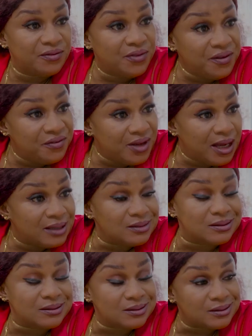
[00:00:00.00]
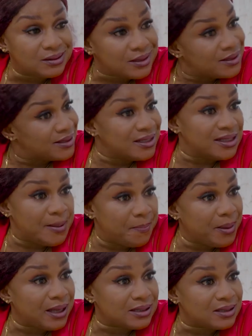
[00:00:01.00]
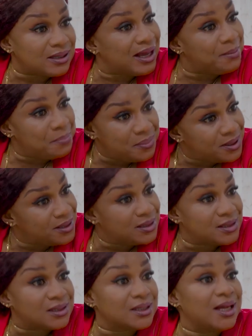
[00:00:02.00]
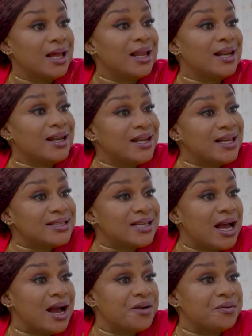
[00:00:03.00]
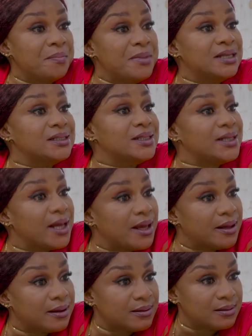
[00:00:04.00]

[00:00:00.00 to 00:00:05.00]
Vivian is in the past, and please let her remain there.